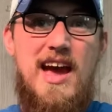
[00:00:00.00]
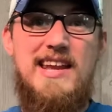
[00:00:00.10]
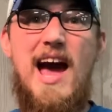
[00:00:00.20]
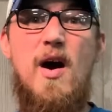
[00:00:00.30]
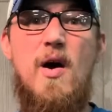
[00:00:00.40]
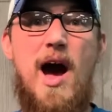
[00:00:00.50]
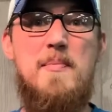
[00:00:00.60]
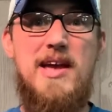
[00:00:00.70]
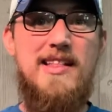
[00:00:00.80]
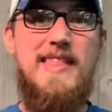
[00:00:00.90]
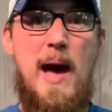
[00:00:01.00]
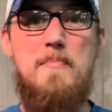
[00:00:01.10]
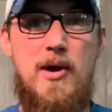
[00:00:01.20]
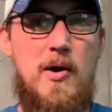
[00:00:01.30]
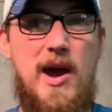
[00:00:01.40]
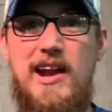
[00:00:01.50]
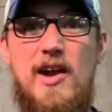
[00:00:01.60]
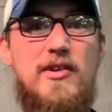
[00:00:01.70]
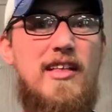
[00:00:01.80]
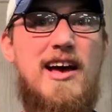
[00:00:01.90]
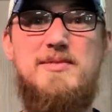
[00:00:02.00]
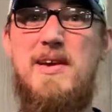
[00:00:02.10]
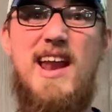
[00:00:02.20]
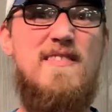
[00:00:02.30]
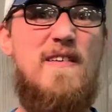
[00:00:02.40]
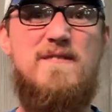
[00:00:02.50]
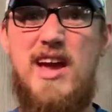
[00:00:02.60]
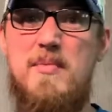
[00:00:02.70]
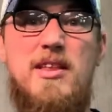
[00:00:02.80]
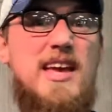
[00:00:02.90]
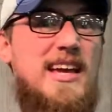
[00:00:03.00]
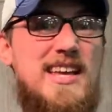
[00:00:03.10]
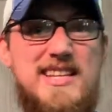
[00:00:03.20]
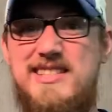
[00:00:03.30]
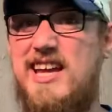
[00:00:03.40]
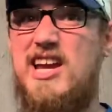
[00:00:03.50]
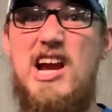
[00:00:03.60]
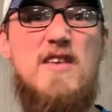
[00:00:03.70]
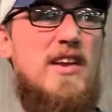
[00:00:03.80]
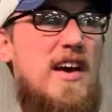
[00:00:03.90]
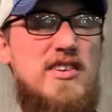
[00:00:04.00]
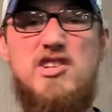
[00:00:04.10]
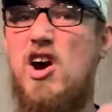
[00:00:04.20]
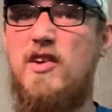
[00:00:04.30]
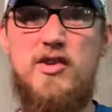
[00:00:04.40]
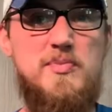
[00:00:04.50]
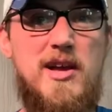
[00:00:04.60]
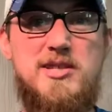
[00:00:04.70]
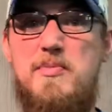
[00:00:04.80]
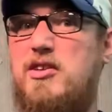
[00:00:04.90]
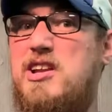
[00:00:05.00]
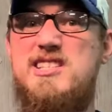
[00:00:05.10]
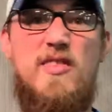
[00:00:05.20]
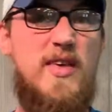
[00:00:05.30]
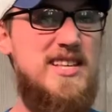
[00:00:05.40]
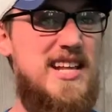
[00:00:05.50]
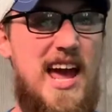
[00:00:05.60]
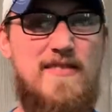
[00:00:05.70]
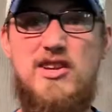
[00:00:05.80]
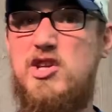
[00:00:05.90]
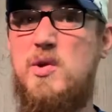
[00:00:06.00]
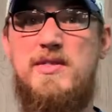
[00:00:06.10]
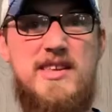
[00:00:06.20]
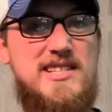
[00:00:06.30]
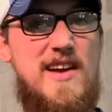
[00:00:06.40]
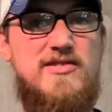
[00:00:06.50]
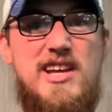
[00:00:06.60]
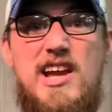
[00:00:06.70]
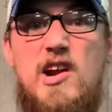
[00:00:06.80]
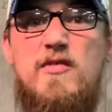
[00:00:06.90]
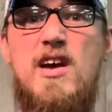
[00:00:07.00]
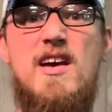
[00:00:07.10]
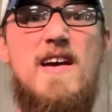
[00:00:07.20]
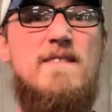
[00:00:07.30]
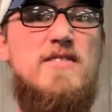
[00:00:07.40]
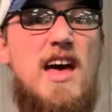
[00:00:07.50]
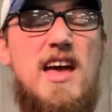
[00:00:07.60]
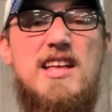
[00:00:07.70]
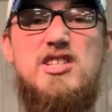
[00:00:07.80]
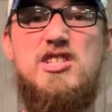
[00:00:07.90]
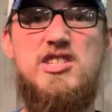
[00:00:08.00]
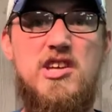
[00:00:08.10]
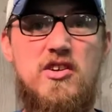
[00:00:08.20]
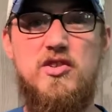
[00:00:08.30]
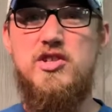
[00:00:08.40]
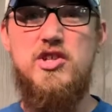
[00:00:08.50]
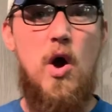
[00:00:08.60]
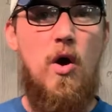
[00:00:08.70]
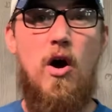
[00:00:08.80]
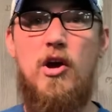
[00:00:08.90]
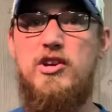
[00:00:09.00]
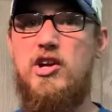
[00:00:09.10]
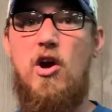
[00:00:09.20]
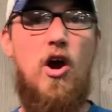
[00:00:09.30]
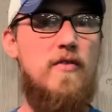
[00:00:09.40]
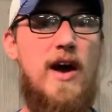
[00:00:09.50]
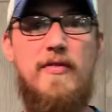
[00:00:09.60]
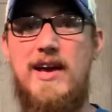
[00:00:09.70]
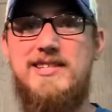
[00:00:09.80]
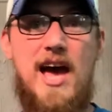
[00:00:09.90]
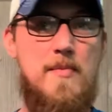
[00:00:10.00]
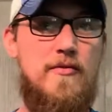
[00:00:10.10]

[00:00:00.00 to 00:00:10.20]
And now I'm in that boat and I realize, man, I have a family and kids to take care of and I have a ton of responsibilities and things that I have to do and things that I have to take care of, that it's still so hard to carve out that time